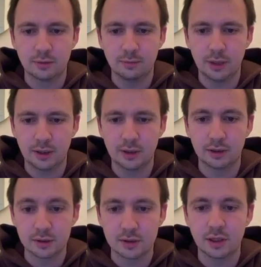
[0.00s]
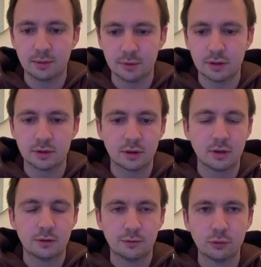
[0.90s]
making this gambit
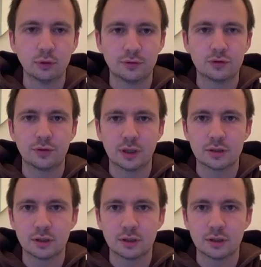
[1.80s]
full of tricks.